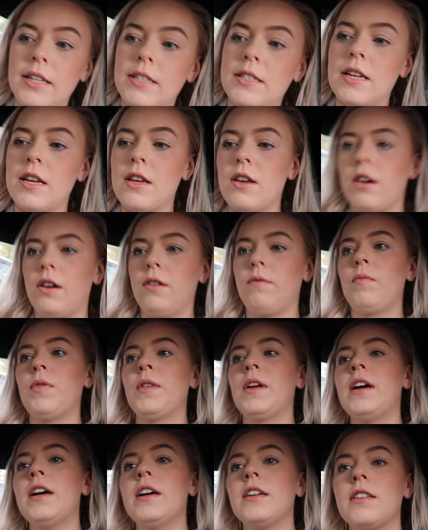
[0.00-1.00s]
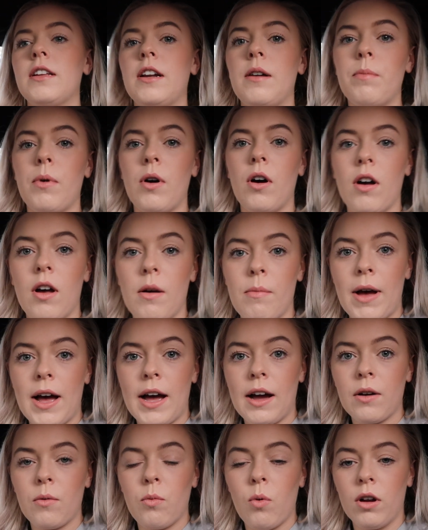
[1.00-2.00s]
ECU. So then I bought a
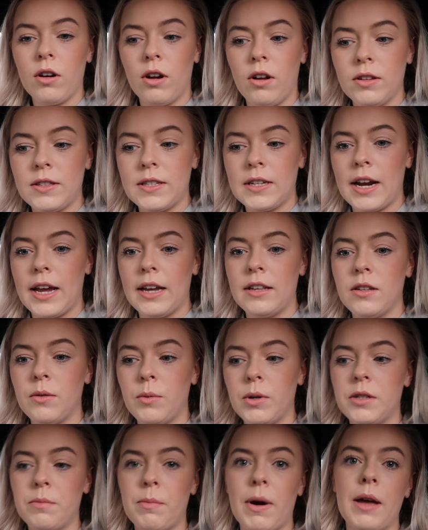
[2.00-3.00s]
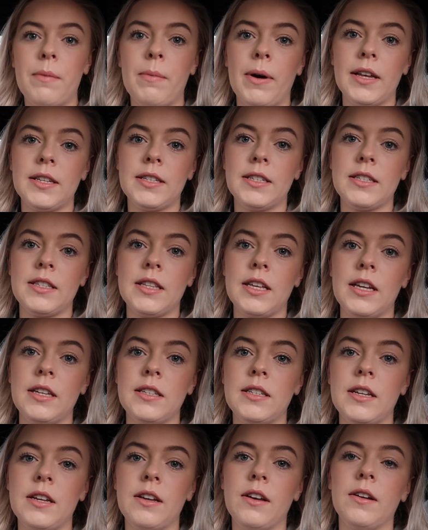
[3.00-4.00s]
MK1 alternator which bypasses the
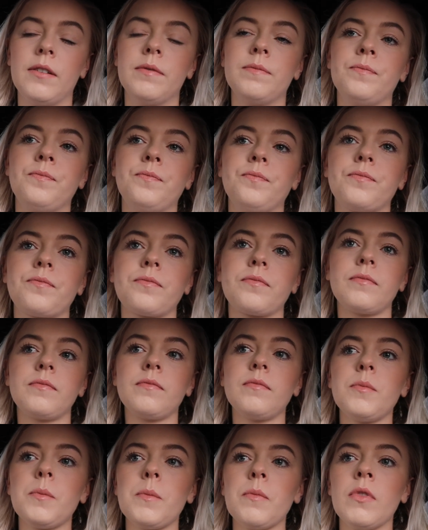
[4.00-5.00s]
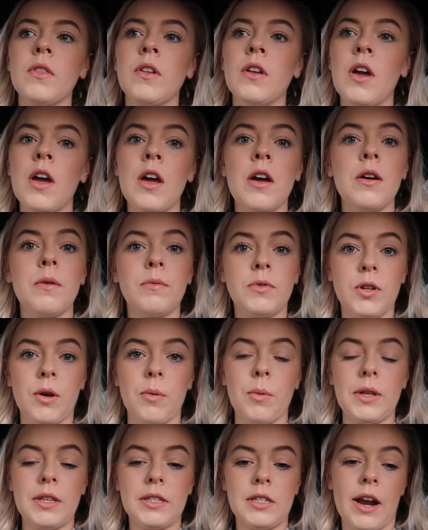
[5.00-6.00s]
ECU,
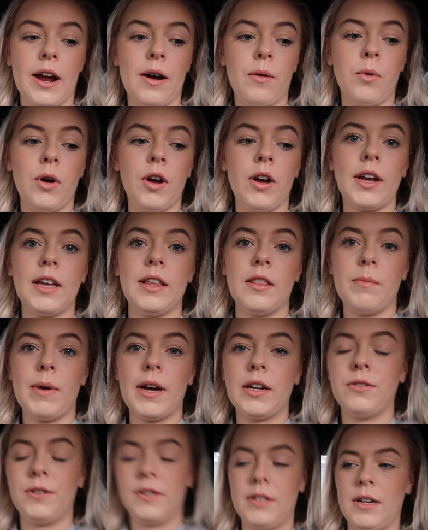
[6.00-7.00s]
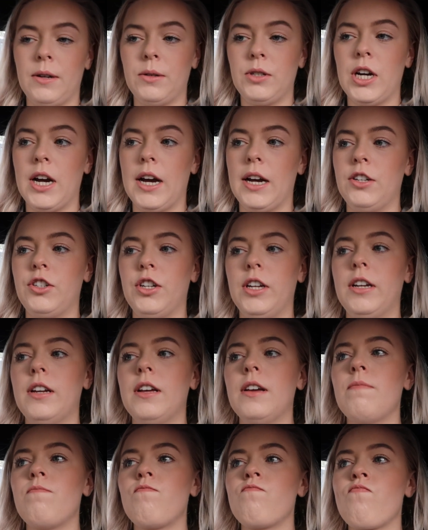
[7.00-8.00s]
so it's now working, the battery's now charging,
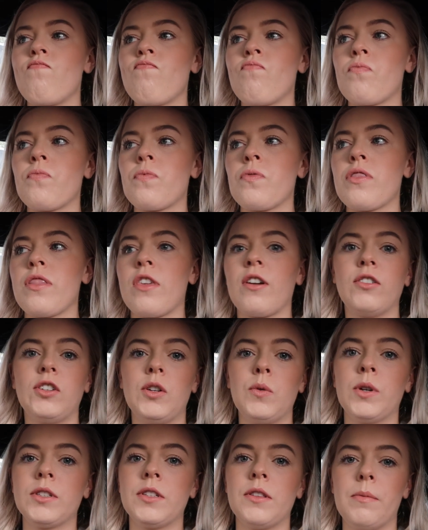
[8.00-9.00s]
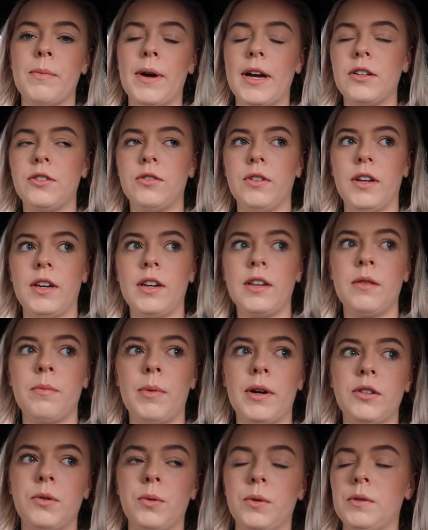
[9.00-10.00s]
because it wasn't the battery
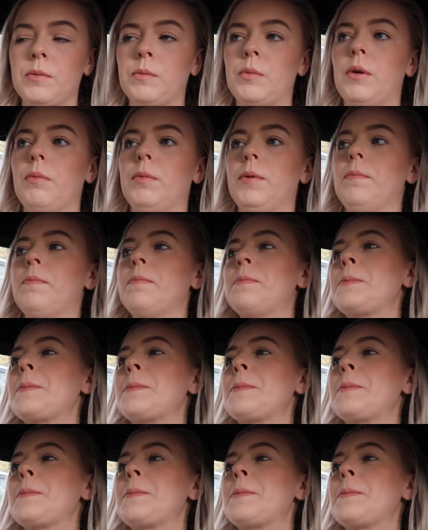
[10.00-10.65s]
wasn't the problem,